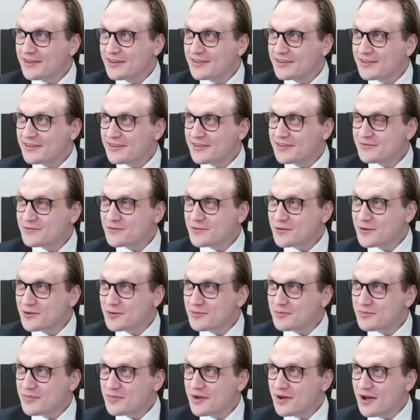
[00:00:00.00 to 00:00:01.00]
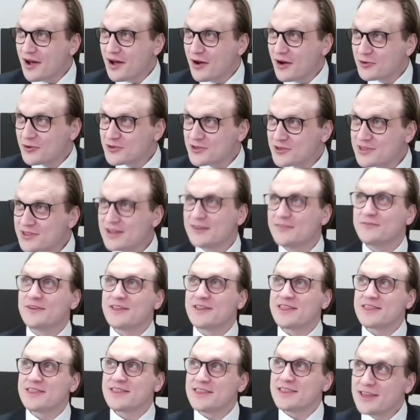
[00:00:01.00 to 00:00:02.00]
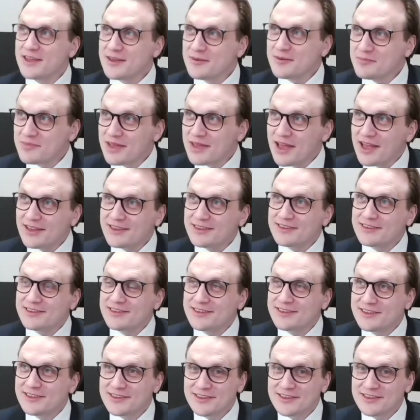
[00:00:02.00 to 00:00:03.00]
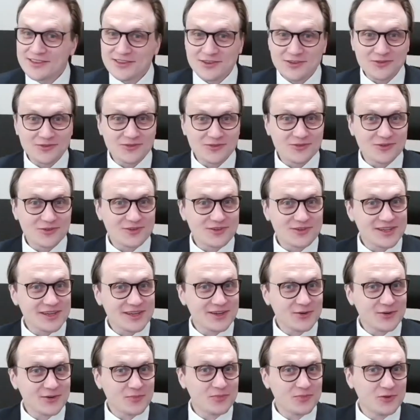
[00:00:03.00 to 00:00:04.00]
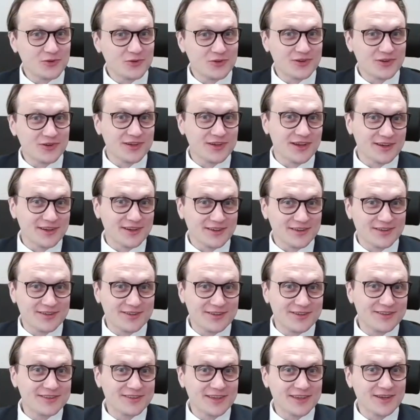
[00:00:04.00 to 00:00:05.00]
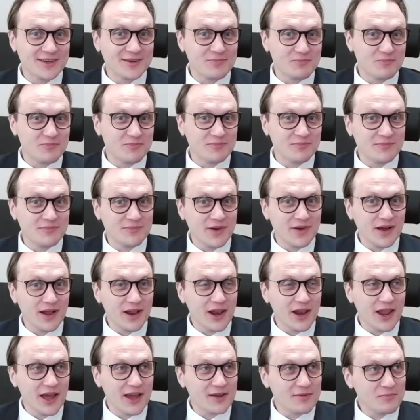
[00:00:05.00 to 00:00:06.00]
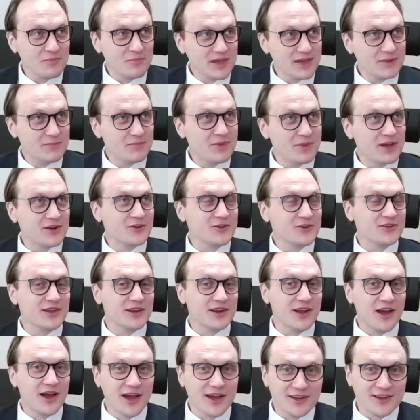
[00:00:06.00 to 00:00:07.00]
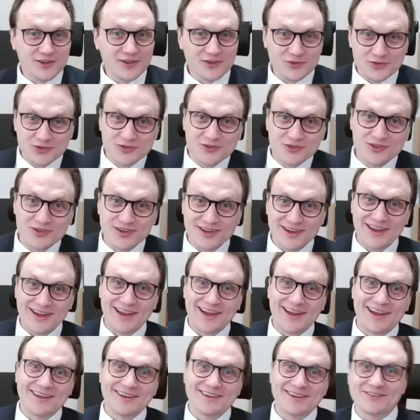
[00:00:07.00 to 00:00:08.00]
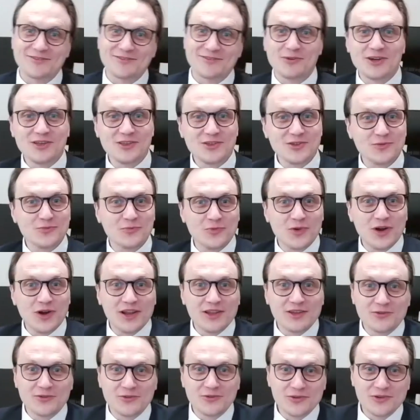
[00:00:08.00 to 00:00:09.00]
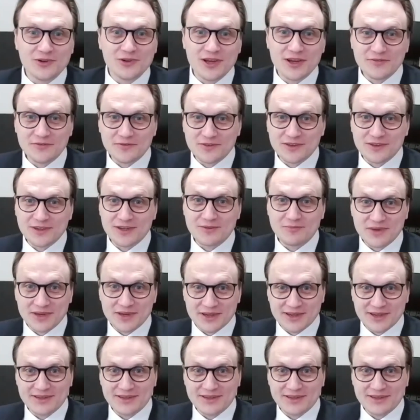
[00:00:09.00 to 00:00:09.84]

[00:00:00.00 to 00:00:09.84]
from our self-esteem, that so you're saying computer can think like me better than I do, and what's value left in me.